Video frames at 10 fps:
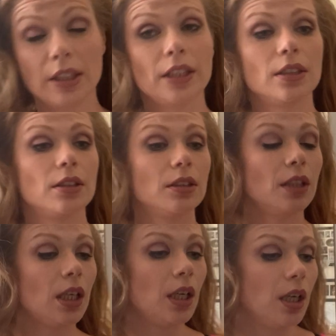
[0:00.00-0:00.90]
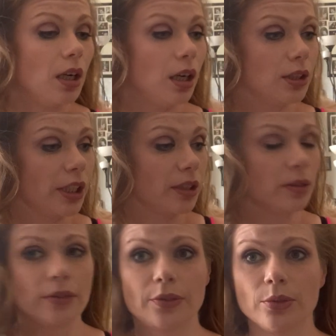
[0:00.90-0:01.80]
In a lot
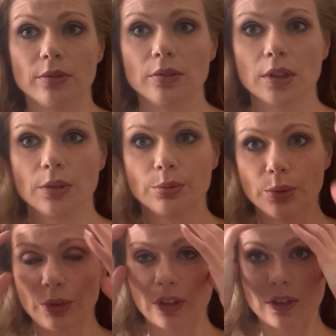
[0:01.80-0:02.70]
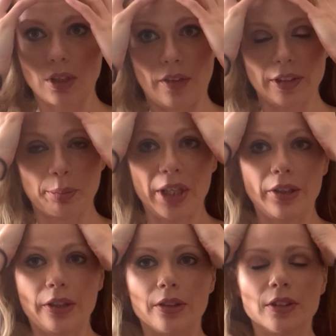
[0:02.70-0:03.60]
of Rus and Slavic
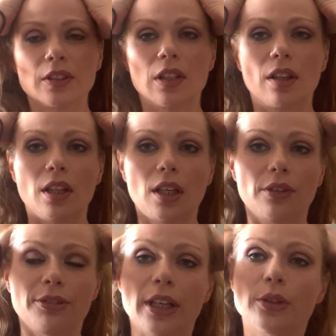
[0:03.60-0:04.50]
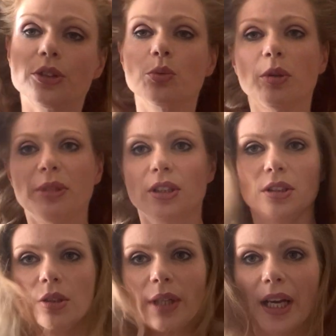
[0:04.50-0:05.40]
burials, they found
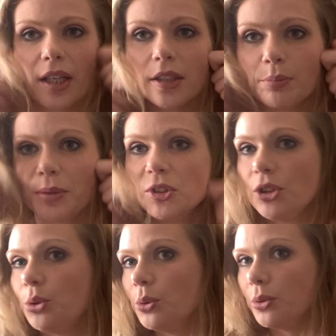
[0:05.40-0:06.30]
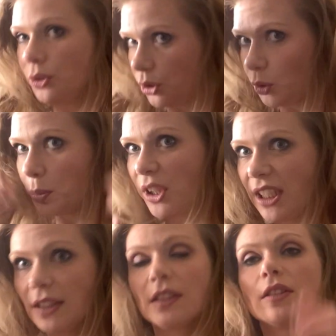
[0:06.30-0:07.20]
women who had two
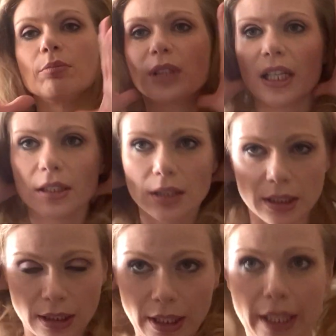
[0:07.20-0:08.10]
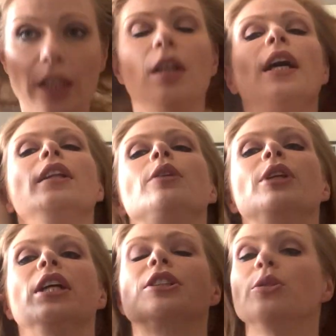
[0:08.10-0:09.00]
plaits in their hair, and they would
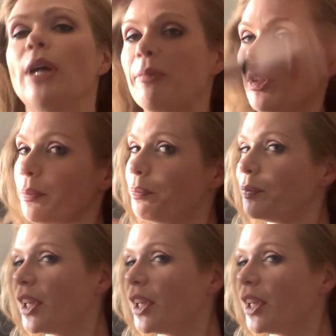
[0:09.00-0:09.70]
actually wrap them,